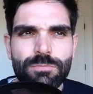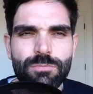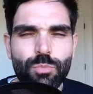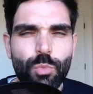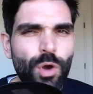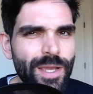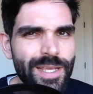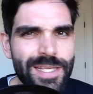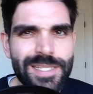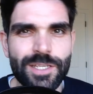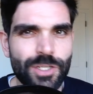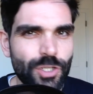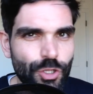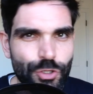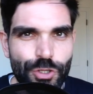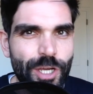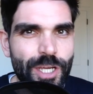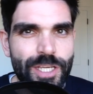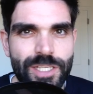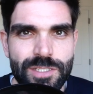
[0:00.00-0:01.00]
what is a
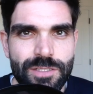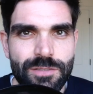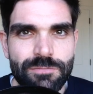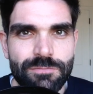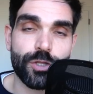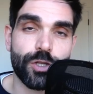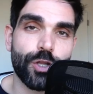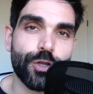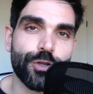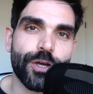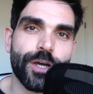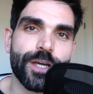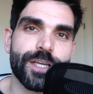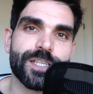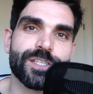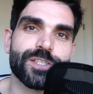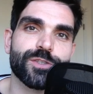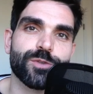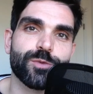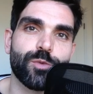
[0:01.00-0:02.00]
Luddite? The
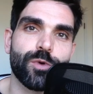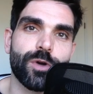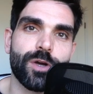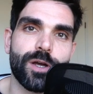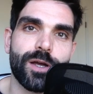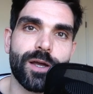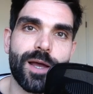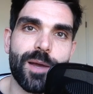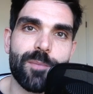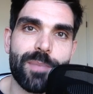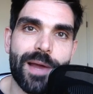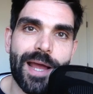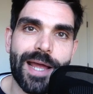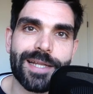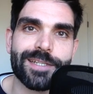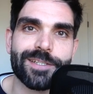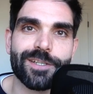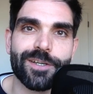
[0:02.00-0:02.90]
Luddites were a band